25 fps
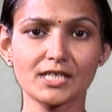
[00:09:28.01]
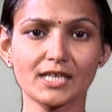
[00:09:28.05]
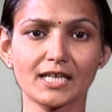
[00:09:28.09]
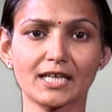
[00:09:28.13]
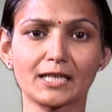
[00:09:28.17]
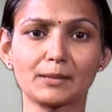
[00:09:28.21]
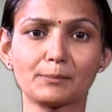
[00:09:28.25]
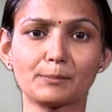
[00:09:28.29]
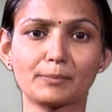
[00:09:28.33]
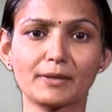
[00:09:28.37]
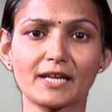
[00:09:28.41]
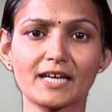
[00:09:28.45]

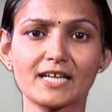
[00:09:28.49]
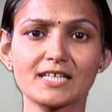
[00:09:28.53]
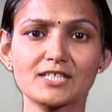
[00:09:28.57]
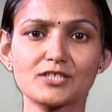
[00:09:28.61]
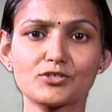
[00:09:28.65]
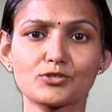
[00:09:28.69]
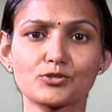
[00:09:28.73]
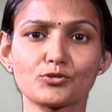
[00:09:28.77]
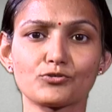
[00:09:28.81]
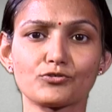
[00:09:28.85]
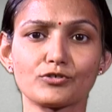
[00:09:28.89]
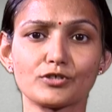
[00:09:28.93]
in
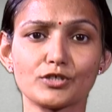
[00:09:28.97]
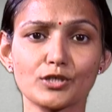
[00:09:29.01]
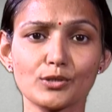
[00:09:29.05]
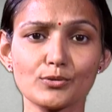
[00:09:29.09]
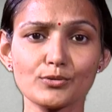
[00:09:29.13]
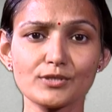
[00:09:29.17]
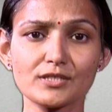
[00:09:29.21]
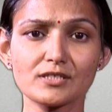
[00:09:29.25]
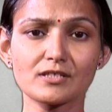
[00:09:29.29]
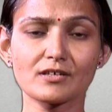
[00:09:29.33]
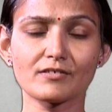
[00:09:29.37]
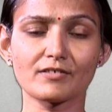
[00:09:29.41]
place to
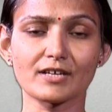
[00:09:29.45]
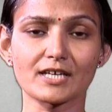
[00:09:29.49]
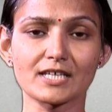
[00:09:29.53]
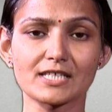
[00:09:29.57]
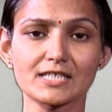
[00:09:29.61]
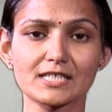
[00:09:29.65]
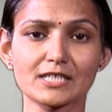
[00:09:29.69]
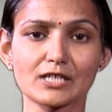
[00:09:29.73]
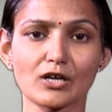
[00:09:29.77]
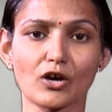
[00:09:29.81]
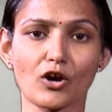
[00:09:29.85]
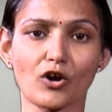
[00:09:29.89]
reduce the
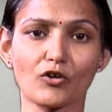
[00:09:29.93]
risk